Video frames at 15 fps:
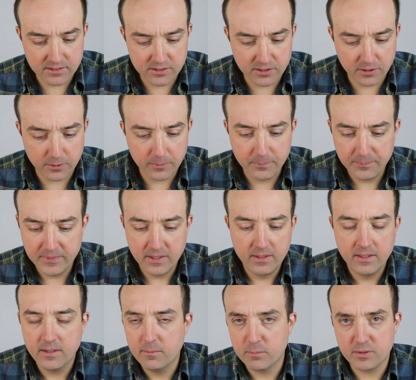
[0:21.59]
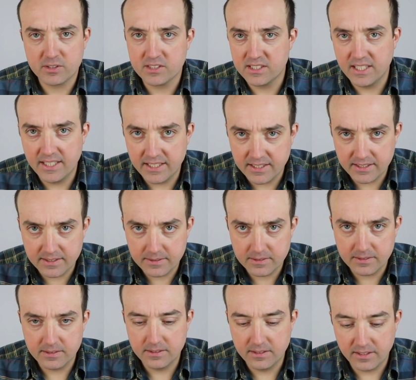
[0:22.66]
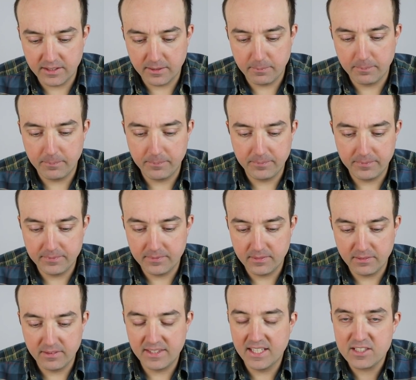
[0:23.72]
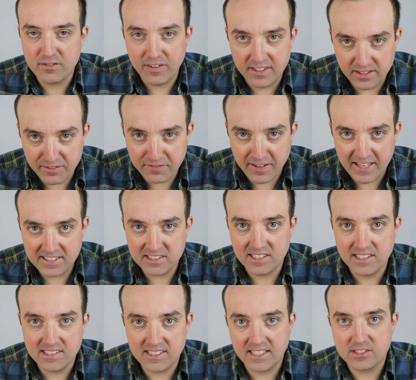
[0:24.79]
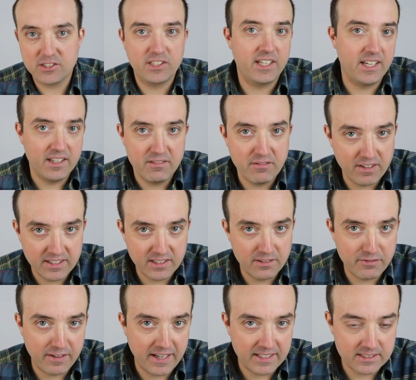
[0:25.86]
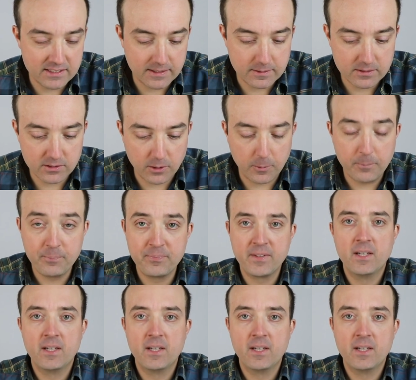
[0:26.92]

So Pristiq, that's Venlafaxine, is actually in Venlafaxine. So